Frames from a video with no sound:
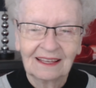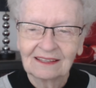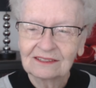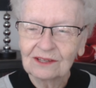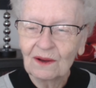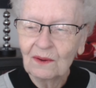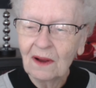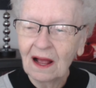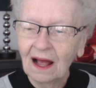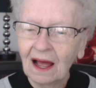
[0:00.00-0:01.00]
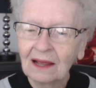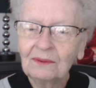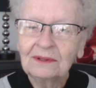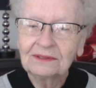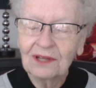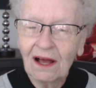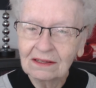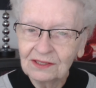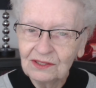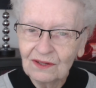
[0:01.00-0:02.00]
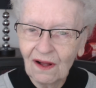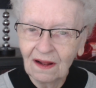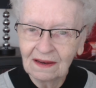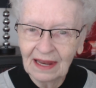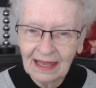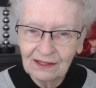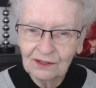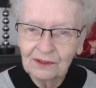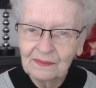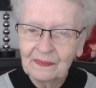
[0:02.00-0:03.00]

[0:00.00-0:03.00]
So I will talk to you all later.